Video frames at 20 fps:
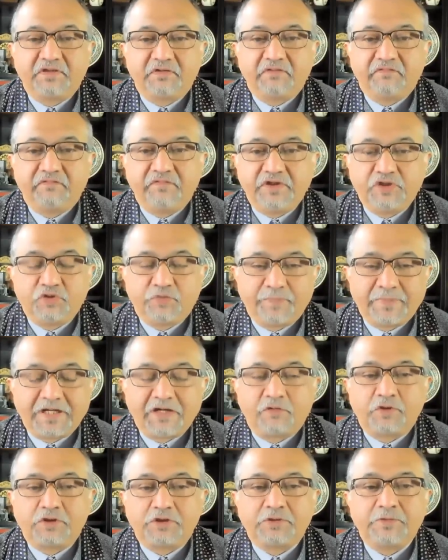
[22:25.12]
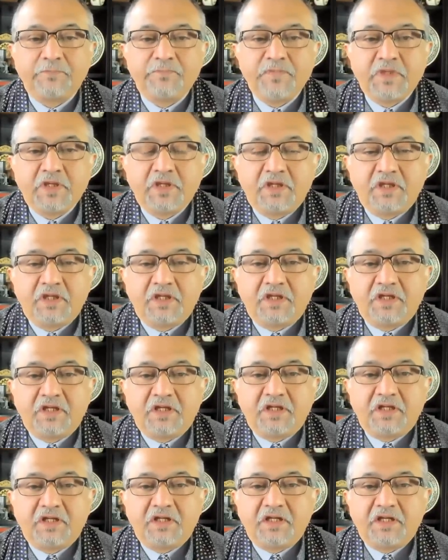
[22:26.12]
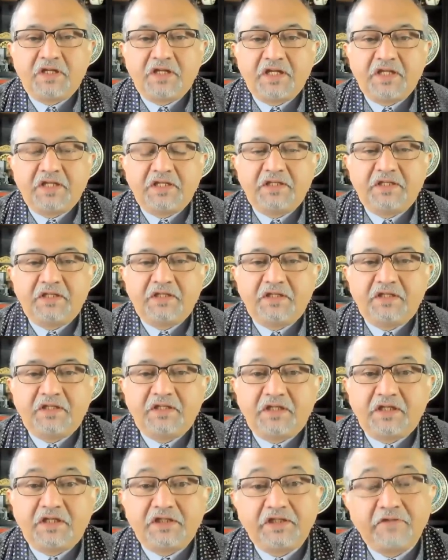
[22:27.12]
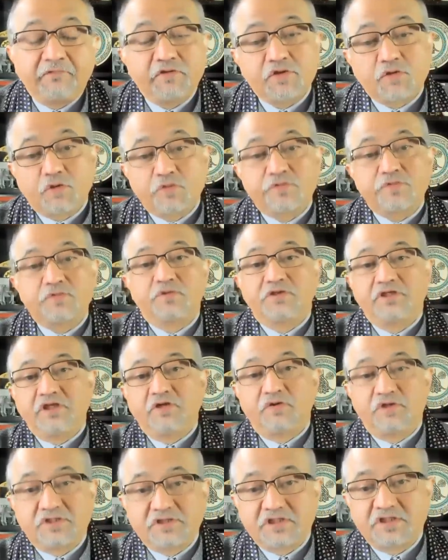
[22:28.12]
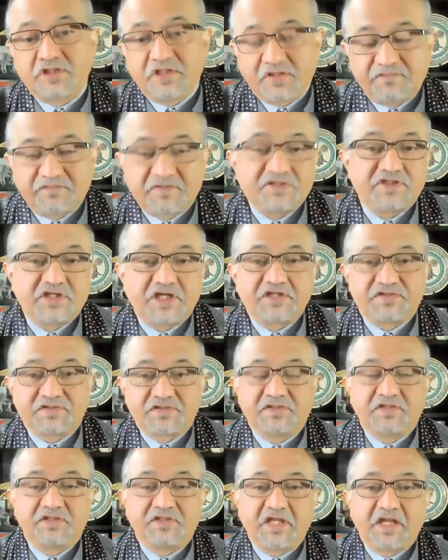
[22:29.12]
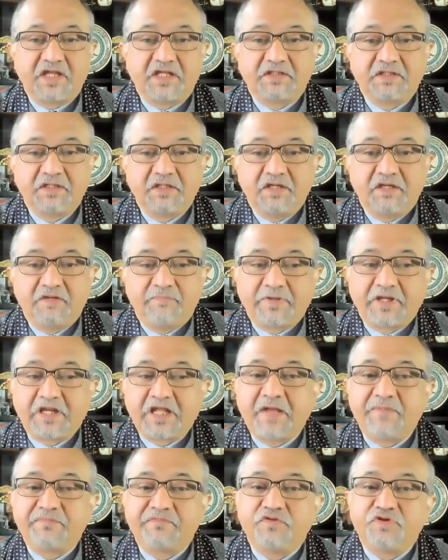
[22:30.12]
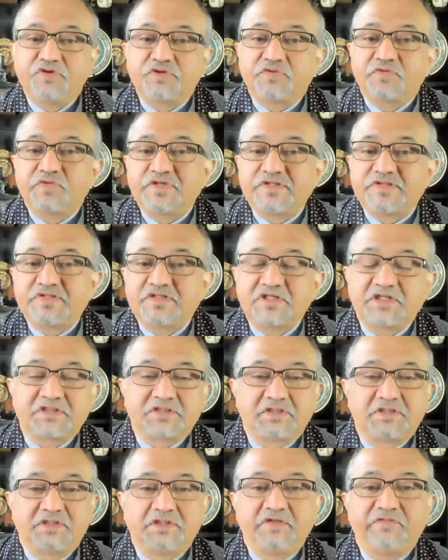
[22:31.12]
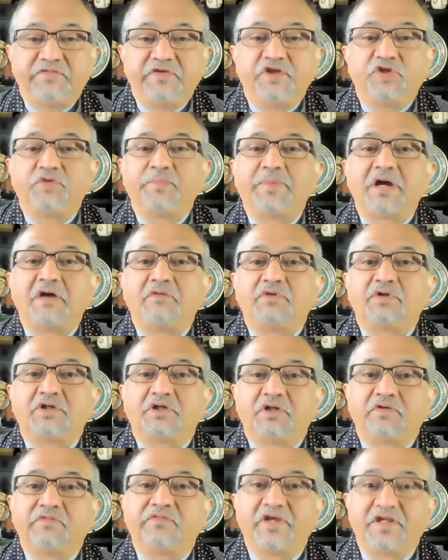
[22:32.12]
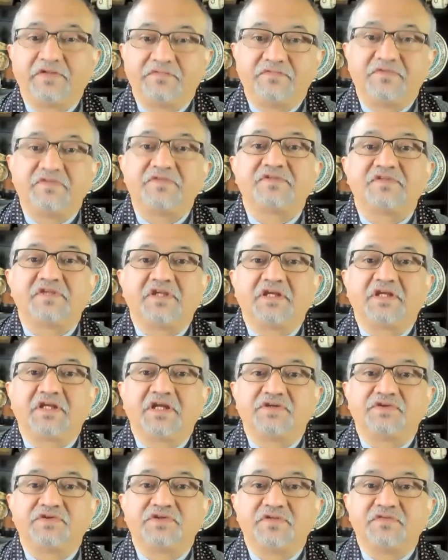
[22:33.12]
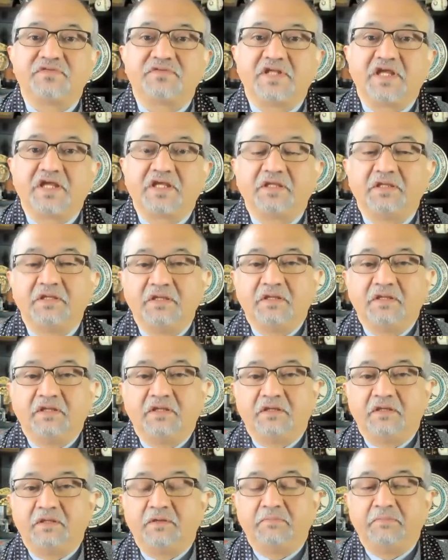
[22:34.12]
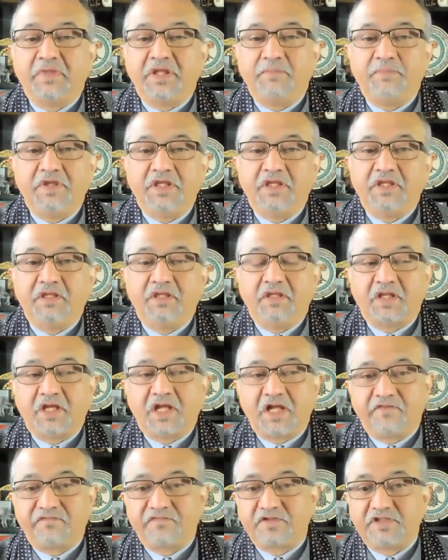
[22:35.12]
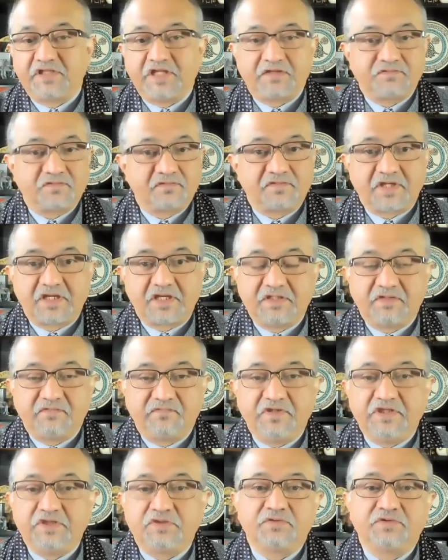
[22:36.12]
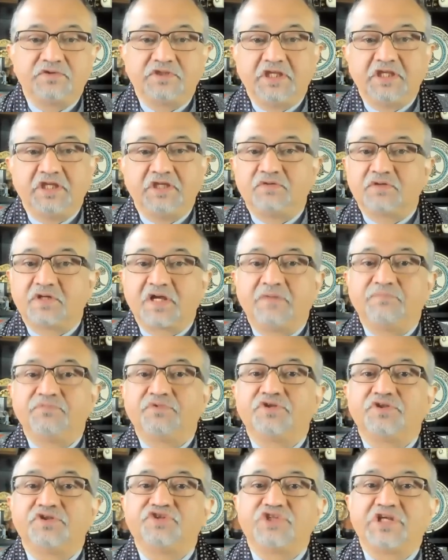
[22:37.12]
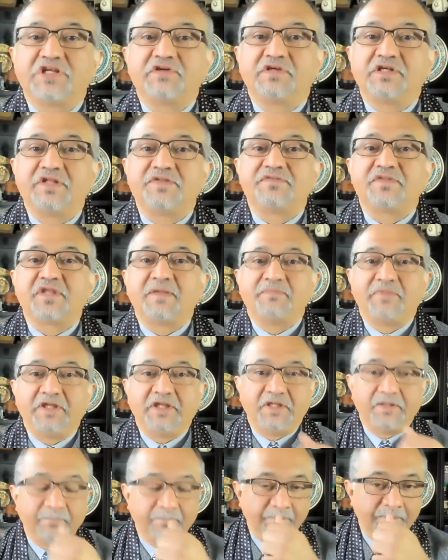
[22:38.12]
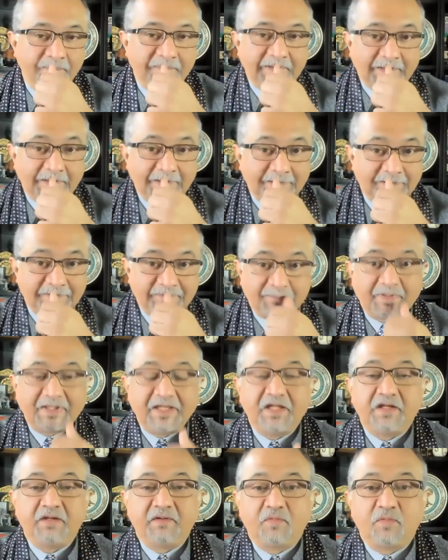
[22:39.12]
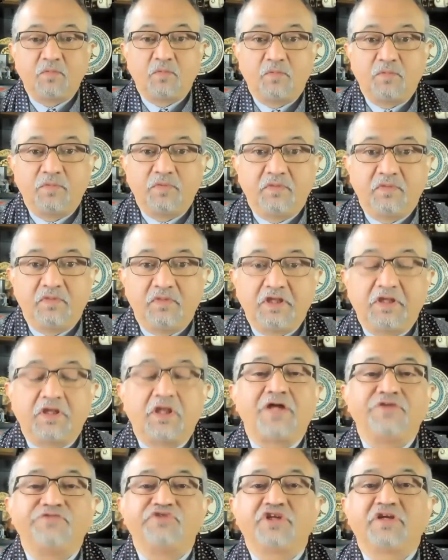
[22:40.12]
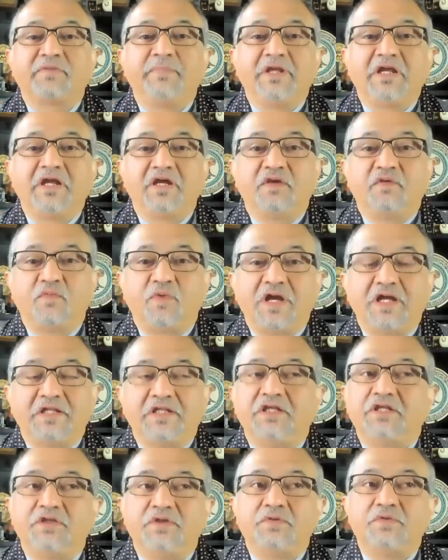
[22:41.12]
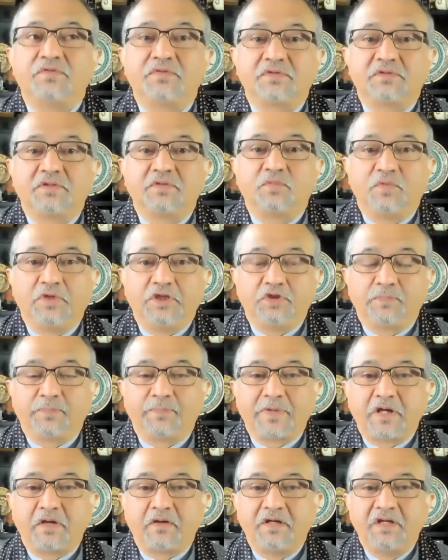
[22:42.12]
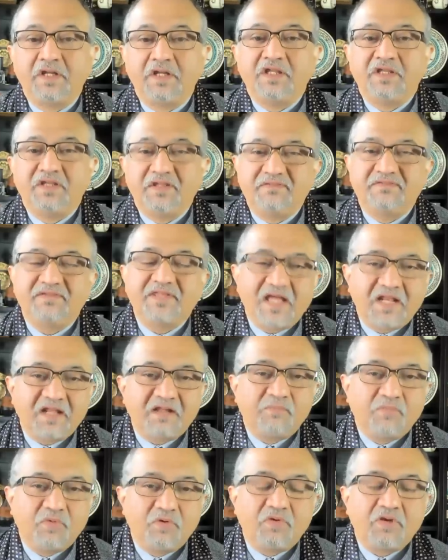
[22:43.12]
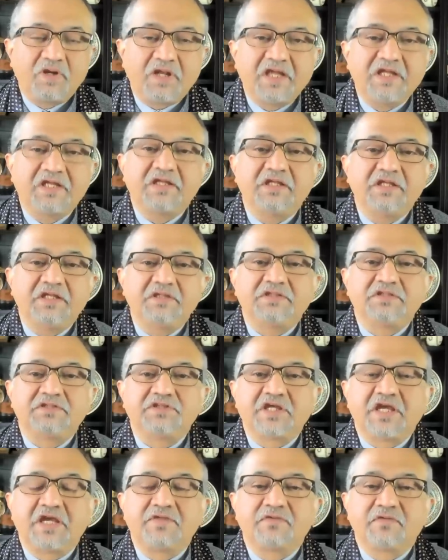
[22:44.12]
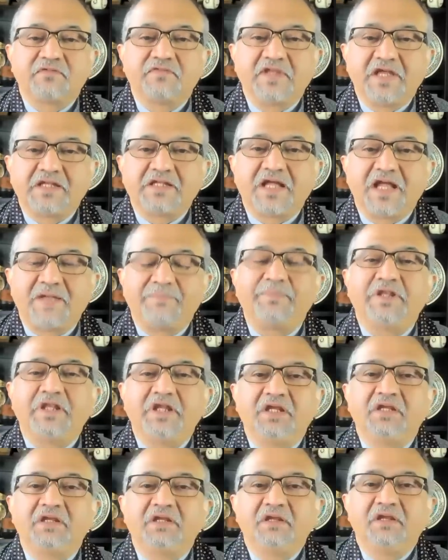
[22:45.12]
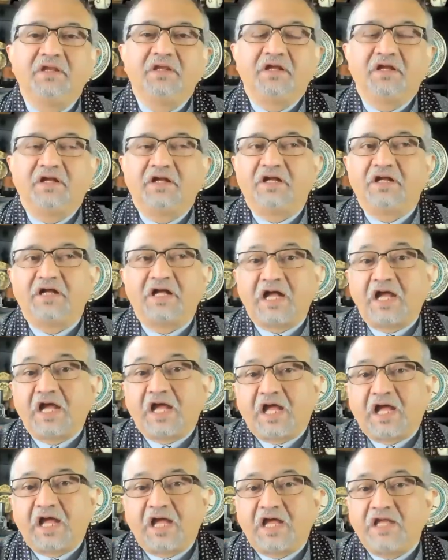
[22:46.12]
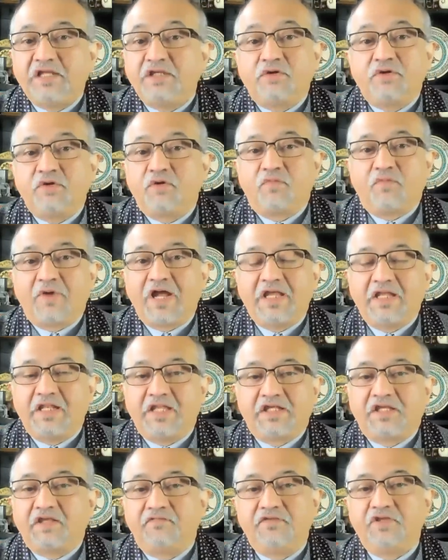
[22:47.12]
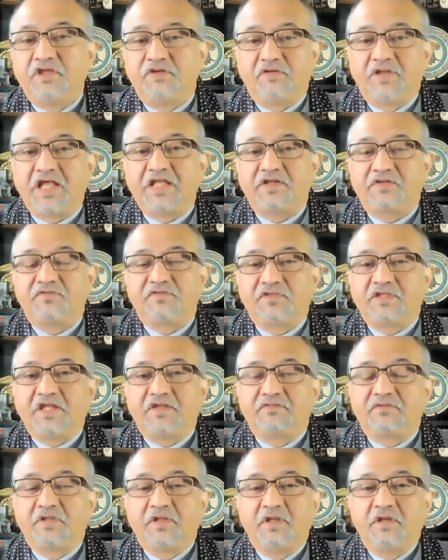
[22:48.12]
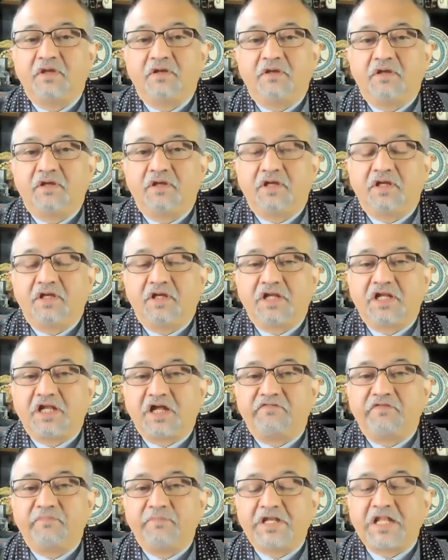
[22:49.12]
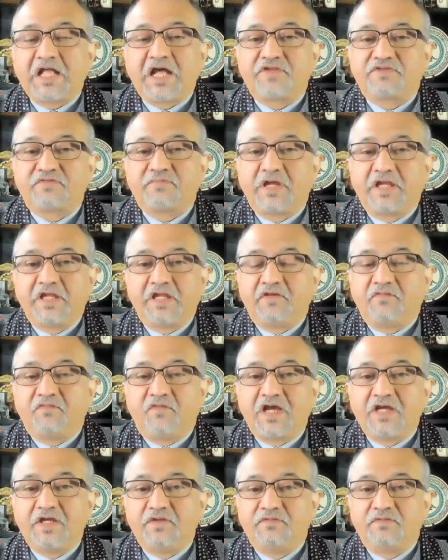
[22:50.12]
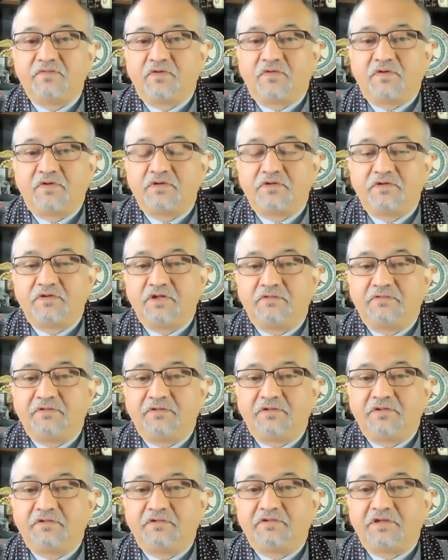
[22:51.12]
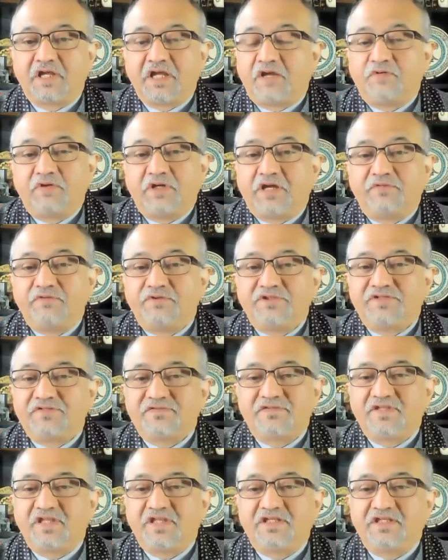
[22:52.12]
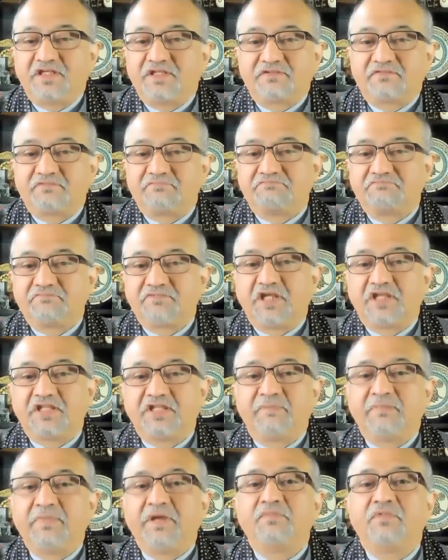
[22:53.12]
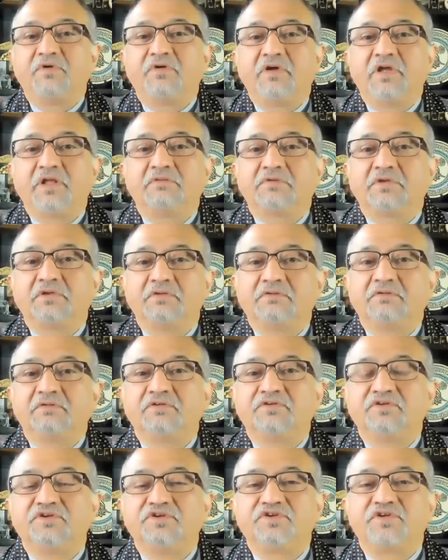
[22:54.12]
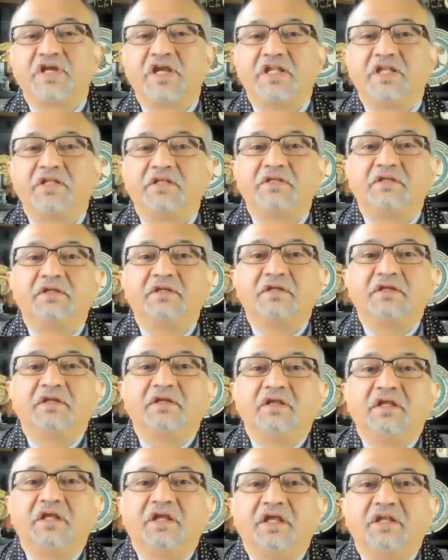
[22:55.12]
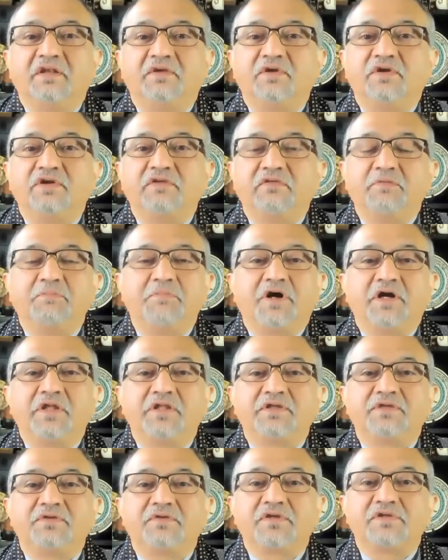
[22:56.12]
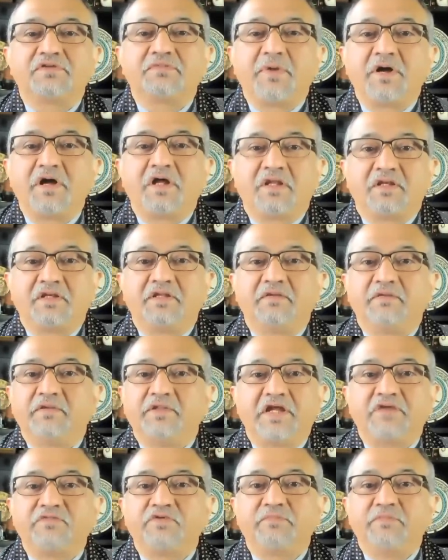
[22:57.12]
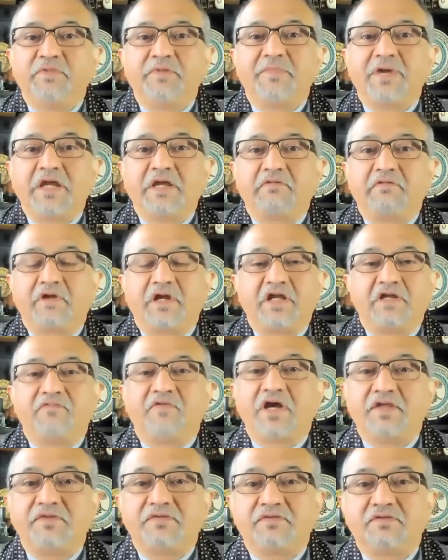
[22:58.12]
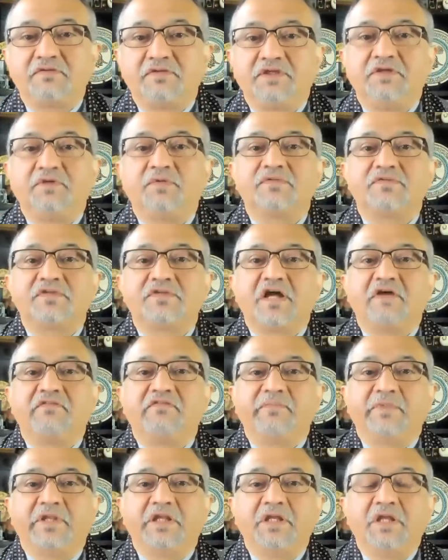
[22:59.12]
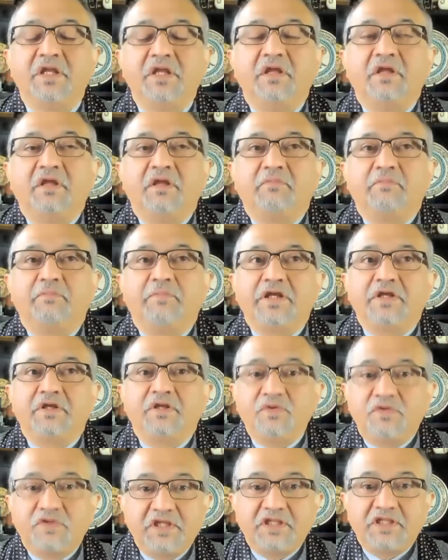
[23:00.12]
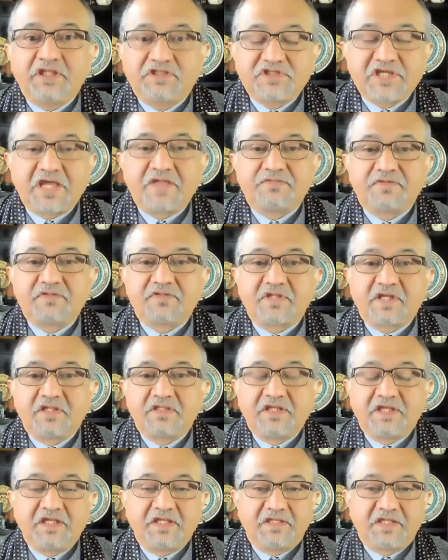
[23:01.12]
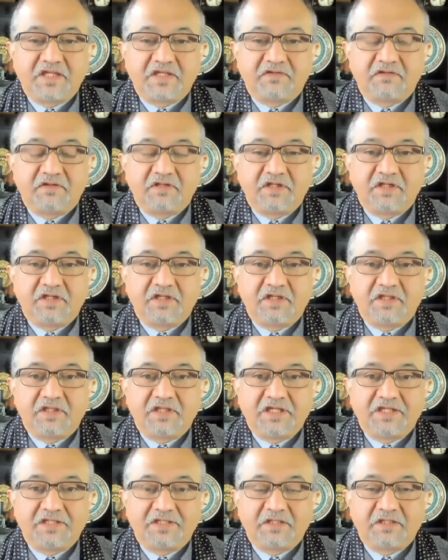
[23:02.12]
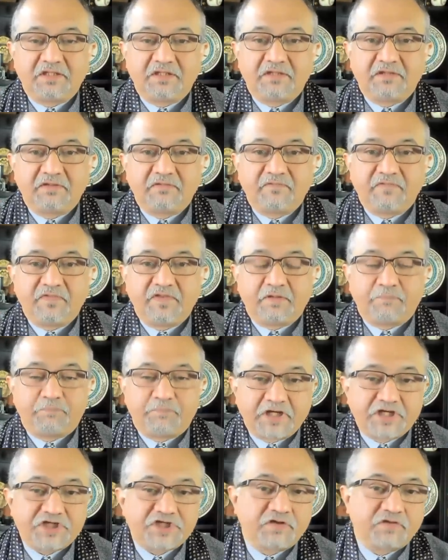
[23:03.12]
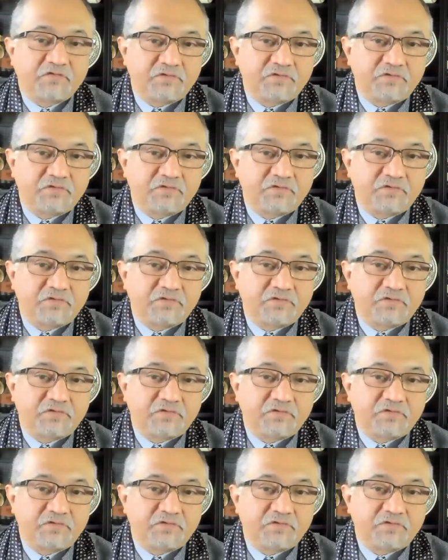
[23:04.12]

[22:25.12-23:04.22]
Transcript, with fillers: veto power. And there was also the alternative suggestion that perhaps we should restrict the veto power of existing countries. Like maybe after they exercise a veto, they need to come to the General Assembly and explain the logic behind why they use the veto power. Is there a more likely chance of that happening? I don't know why. Like if the United States government asked my advice on, I would just say, just take the memo and shred it and don't even bother to respond. That would be my advice to the US government. But do you think the chances are there that that the pressure